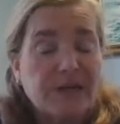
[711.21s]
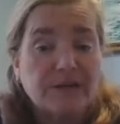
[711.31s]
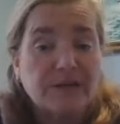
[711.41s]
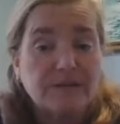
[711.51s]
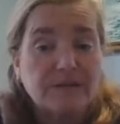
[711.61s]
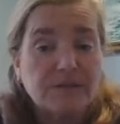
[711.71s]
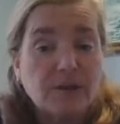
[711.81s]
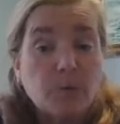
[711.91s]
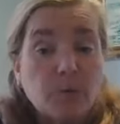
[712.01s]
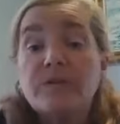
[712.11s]
parents
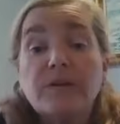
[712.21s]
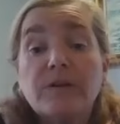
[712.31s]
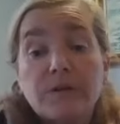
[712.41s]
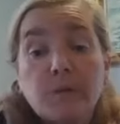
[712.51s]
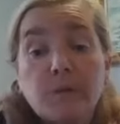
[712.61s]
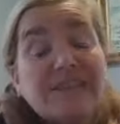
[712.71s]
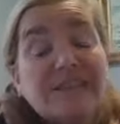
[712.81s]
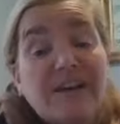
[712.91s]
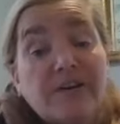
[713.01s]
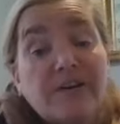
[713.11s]
were the only ones
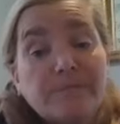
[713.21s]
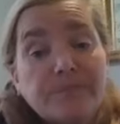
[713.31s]
there.